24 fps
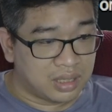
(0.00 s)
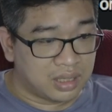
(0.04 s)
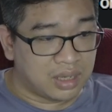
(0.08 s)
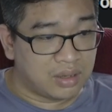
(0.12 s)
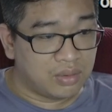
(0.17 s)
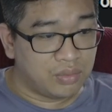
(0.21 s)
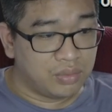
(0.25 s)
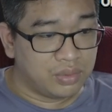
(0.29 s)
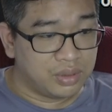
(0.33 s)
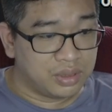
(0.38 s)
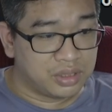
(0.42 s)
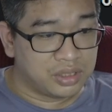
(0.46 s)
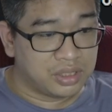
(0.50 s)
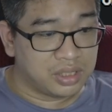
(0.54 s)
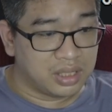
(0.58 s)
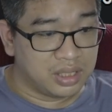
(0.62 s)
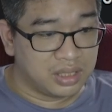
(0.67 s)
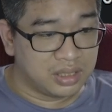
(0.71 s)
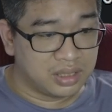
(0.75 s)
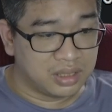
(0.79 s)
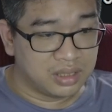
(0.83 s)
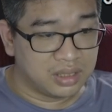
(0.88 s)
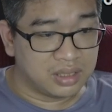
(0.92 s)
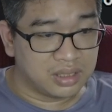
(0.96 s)
that which
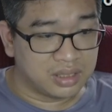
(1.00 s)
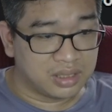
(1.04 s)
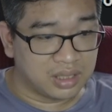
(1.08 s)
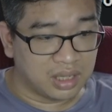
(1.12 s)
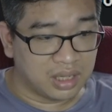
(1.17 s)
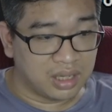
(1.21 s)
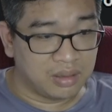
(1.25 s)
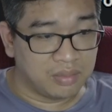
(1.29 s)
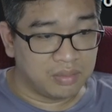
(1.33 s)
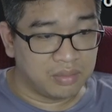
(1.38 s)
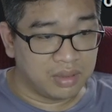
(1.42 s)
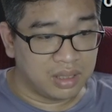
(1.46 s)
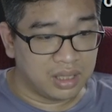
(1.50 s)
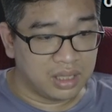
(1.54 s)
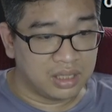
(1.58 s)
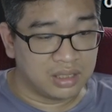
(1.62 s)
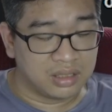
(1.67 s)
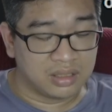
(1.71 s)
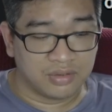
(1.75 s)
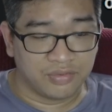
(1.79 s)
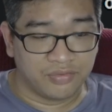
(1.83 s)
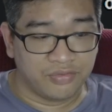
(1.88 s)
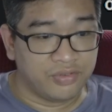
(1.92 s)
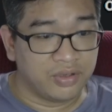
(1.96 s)
isn't the same
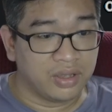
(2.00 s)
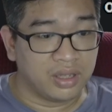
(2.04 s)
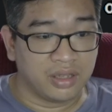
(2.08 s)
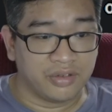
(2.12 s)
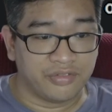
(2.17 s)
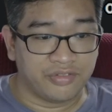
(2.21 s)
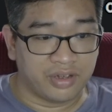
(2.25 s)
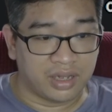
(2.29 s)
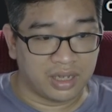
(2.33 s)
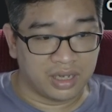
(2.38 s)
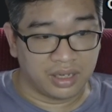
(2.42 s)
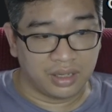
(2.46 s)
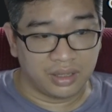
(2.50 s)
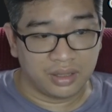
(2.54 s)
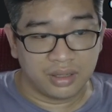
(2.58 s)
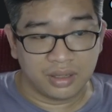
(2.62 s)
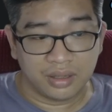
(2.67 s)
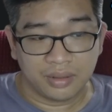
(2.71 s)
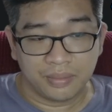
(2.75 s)
is vilified.